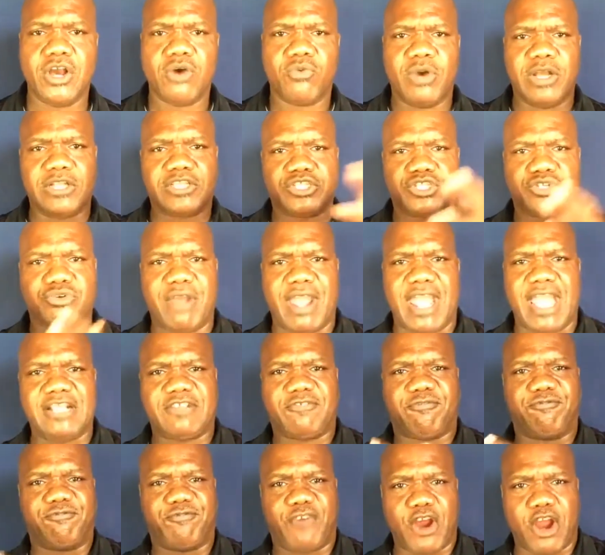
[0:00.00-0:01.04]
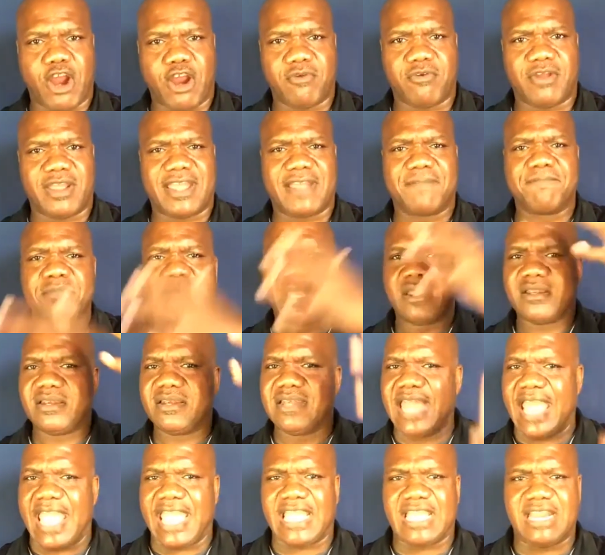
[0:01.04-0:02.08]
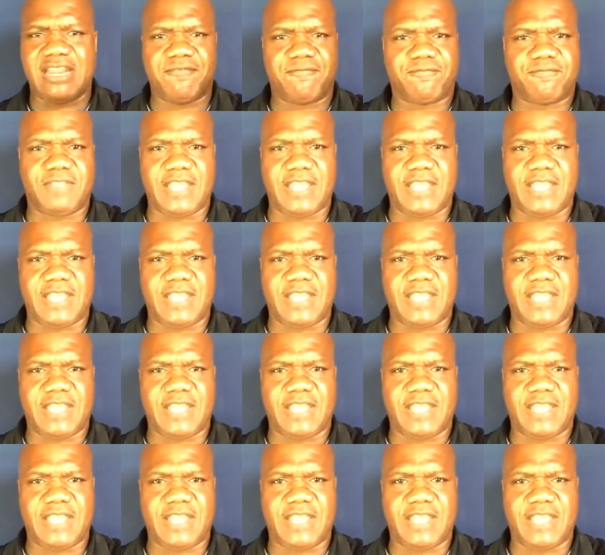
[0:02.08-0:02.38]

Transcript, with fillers: We're transferring negative